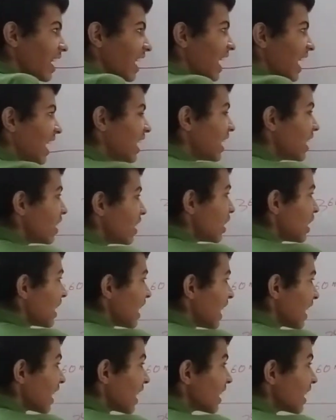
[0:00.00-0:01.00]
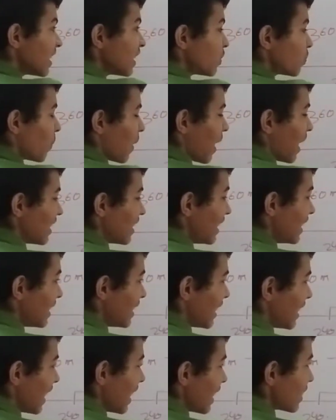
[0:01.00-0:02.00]
And taking this path, it
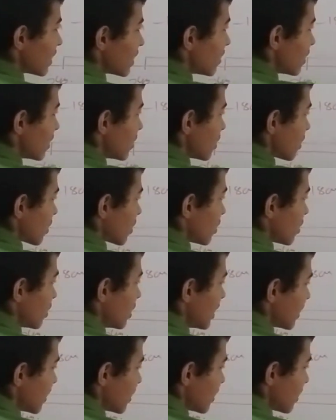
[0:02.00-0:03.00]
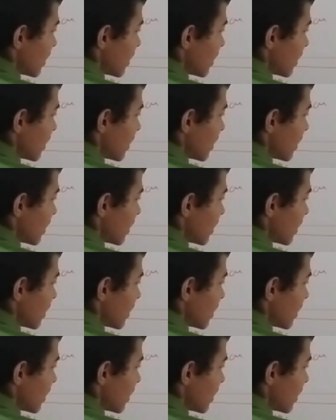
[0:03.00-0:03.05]
takes, this is